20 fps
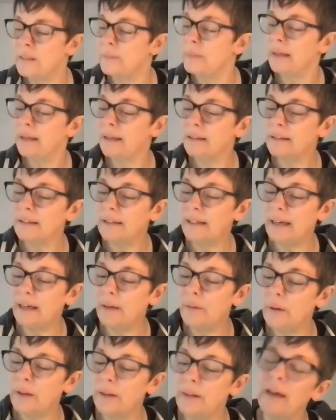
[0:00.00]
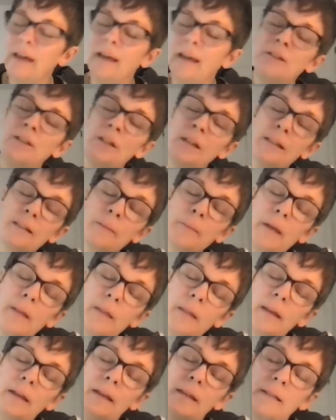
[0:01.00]
speaking today with AJ Smith.
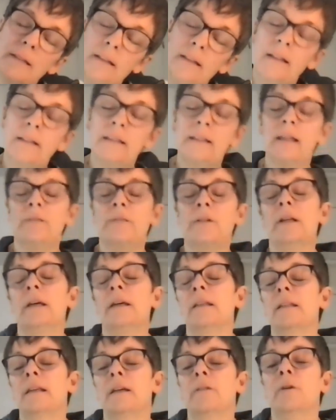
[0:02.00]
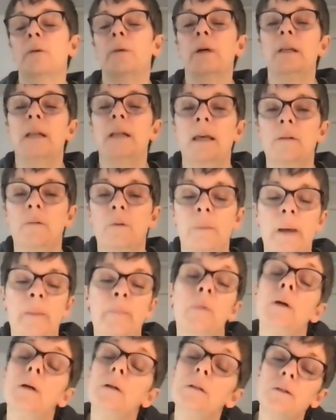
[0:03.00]
Stay safe and healthy, everyone, and
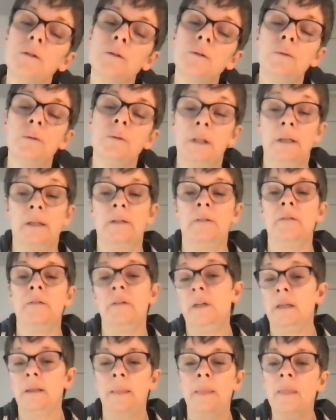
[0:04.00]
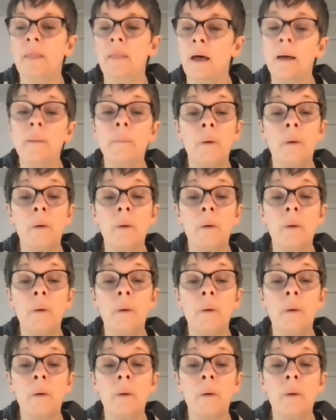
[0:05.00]
remember to live in the